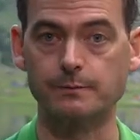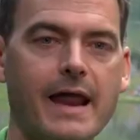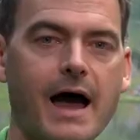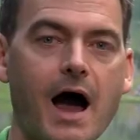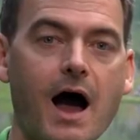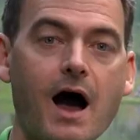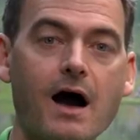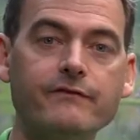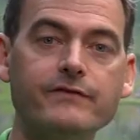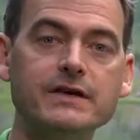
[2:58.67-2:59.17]
Now,
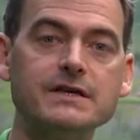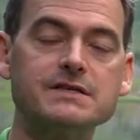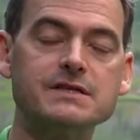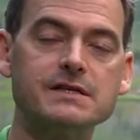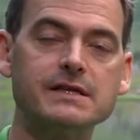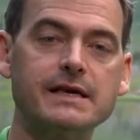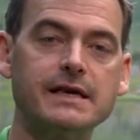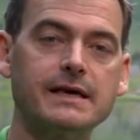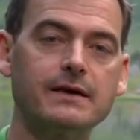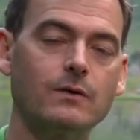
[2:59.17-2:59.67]

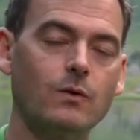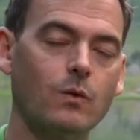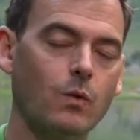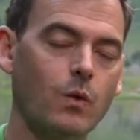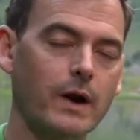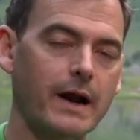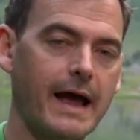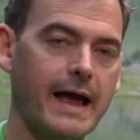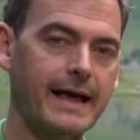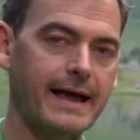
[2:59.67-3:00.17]
obviously,
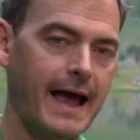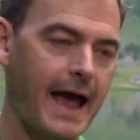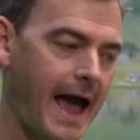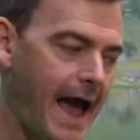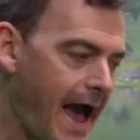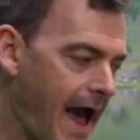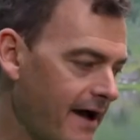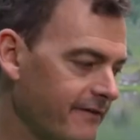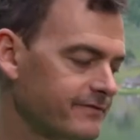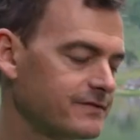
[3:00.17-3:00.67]
what I
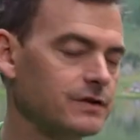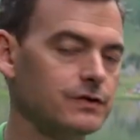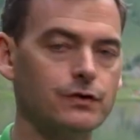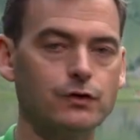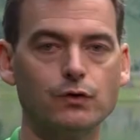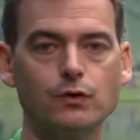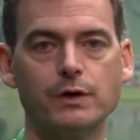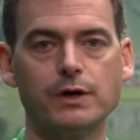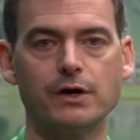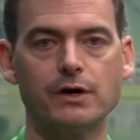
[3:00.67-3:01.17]
have to
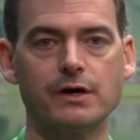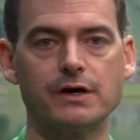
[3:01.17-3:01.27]
do here